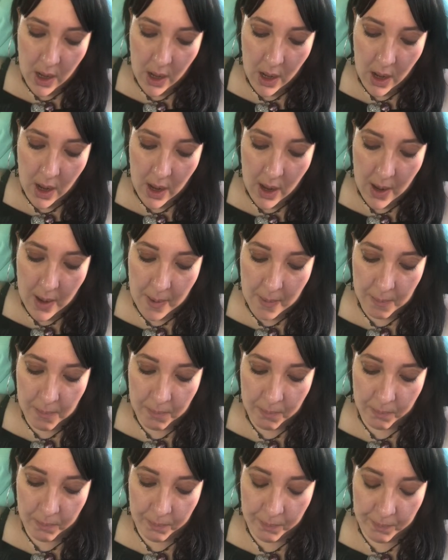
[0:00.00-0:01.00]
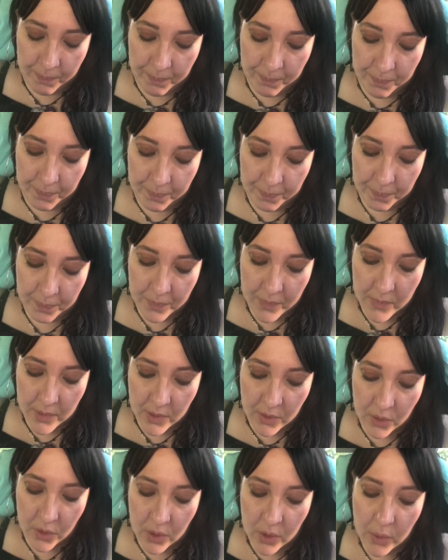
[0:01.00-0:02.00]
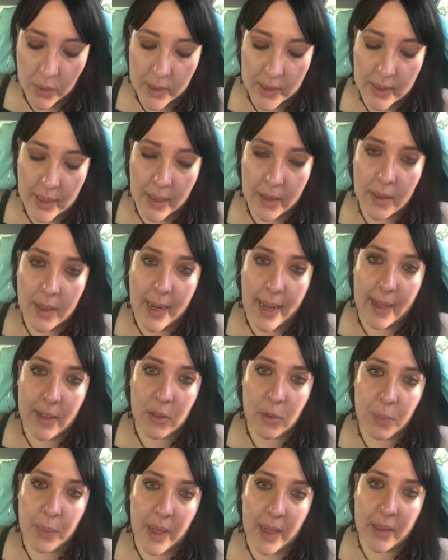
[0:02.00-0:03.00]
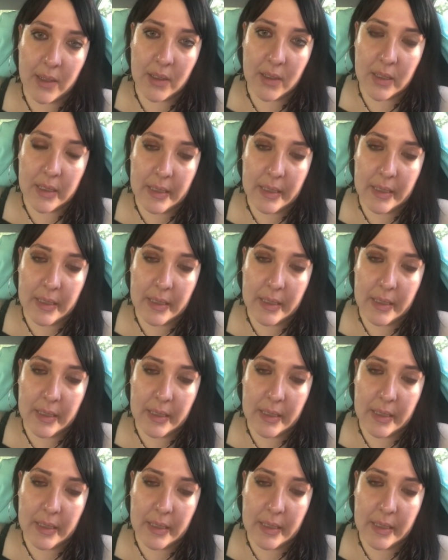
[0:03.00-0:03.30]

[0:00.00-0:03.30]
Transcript: So another aspect